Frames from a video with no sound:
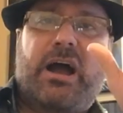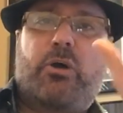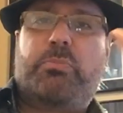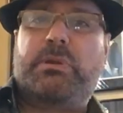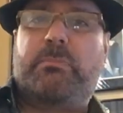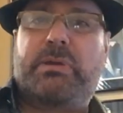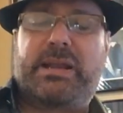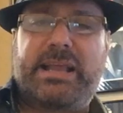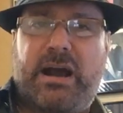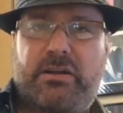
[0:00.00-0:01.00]
I hope you
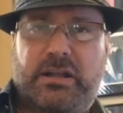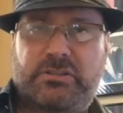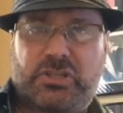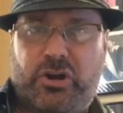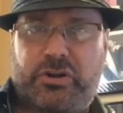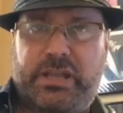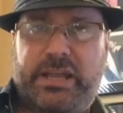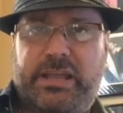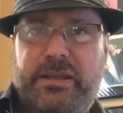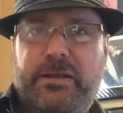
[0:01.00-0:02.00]
pigged out on
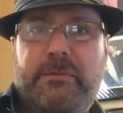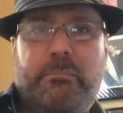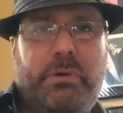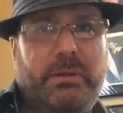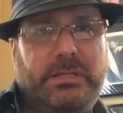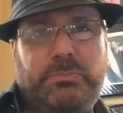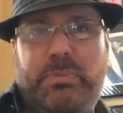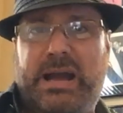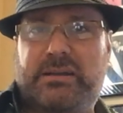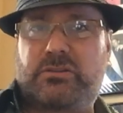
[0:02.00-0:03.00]
turkey, but it's
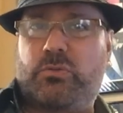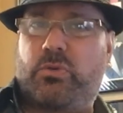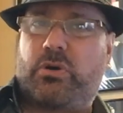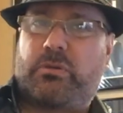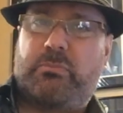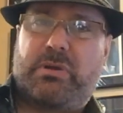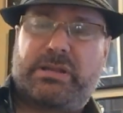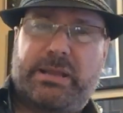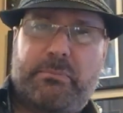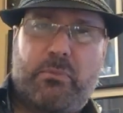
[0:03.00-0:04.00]
back to work
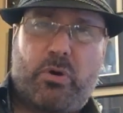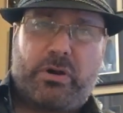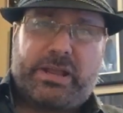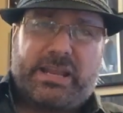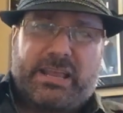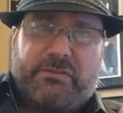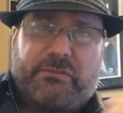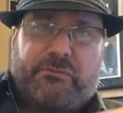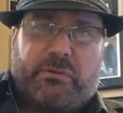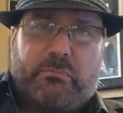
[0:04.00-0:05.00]
Monday morning,
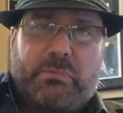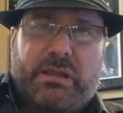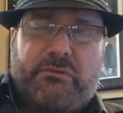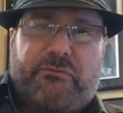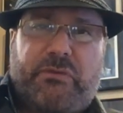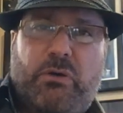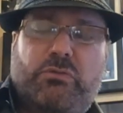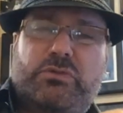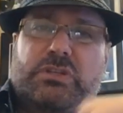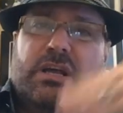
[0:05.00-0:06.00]
even for me,
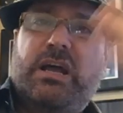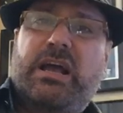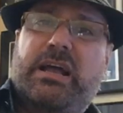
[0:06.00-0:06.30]
folks.